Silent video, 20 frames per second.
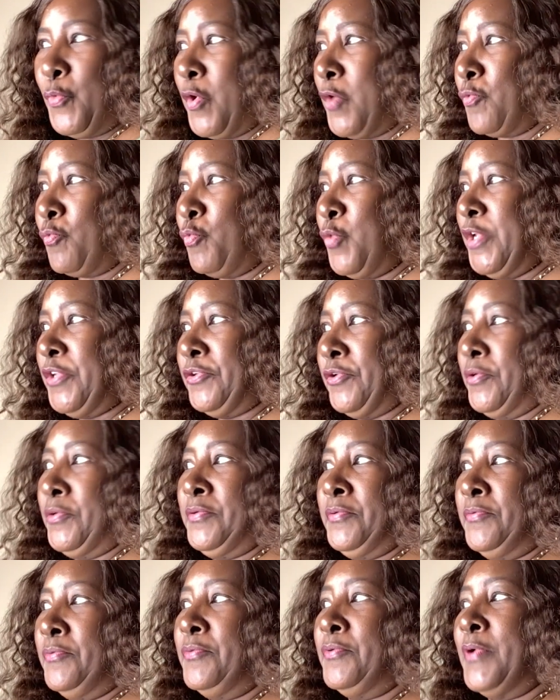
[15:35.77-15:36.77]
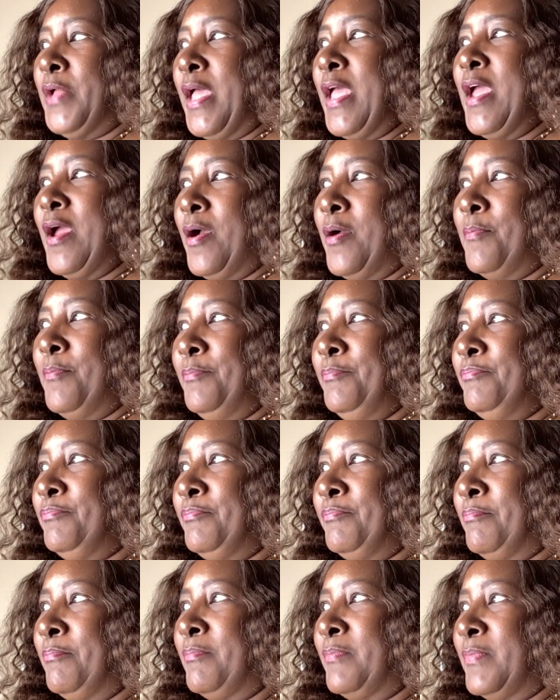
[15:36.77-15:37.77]
window
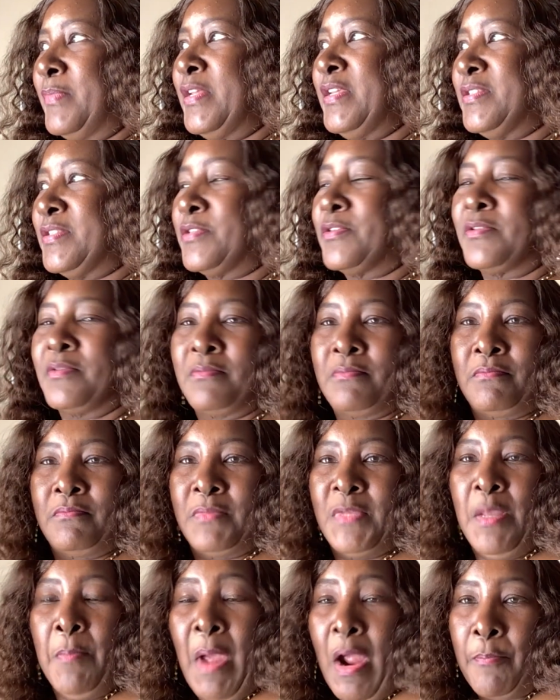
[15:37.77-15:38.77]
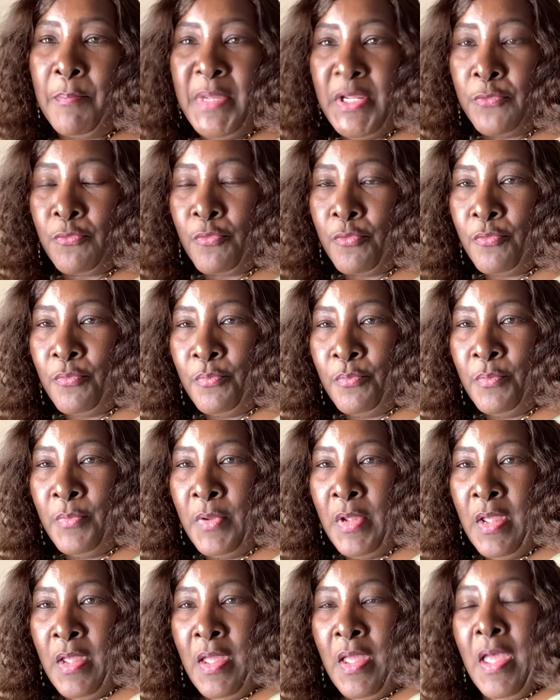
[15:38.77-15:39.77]
is in my bedroom?
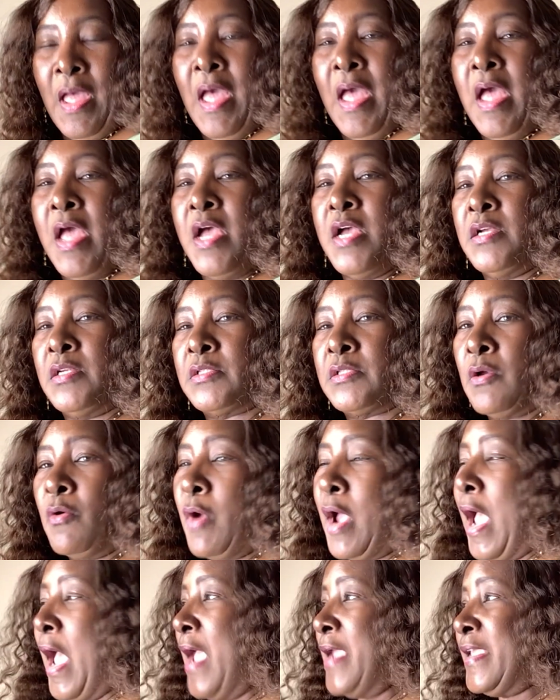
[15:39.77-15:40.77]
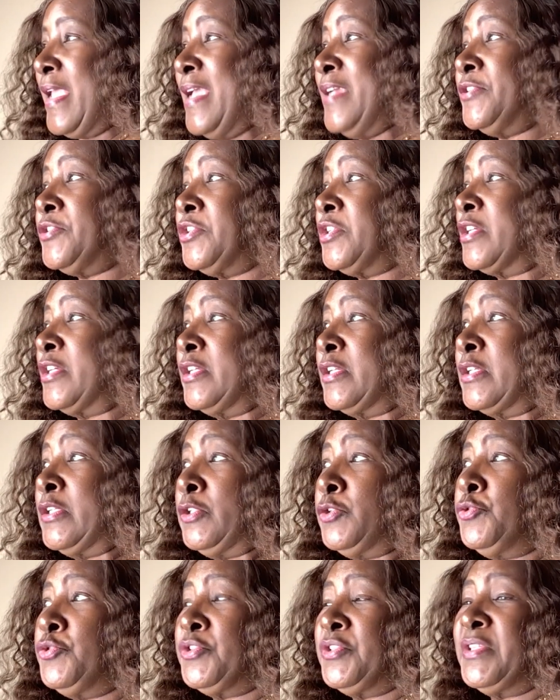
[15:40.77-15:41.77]
So I came to the
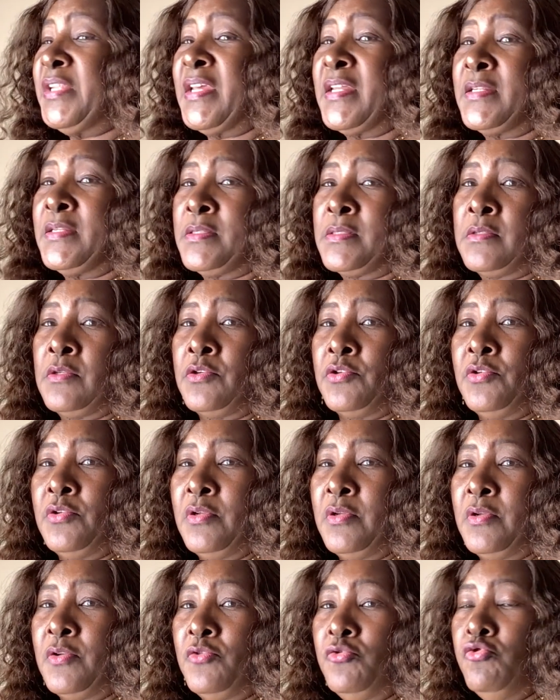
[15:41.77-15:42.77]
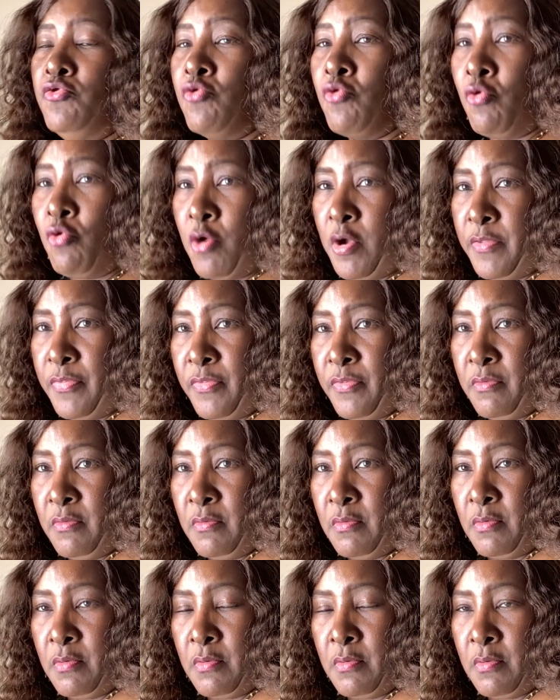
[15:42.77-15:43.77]
conclusion that is a north
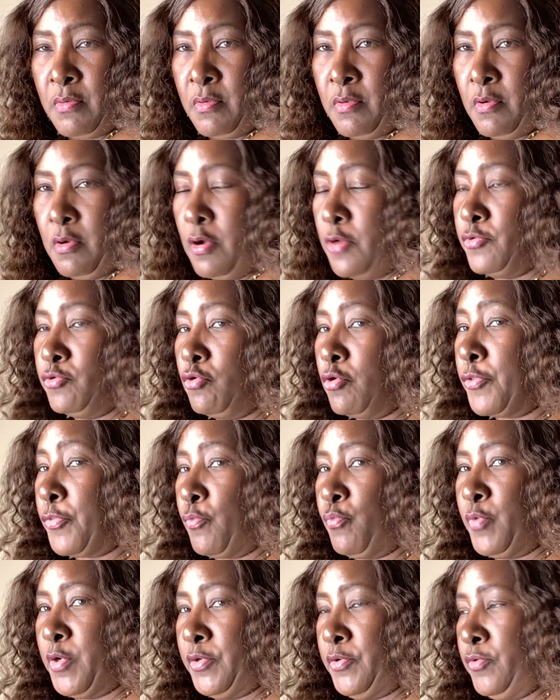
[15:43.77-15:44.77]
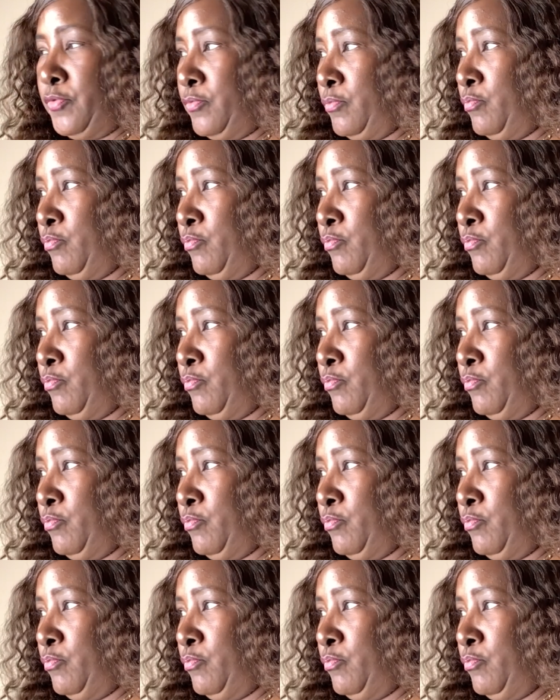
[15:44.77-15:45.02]
window.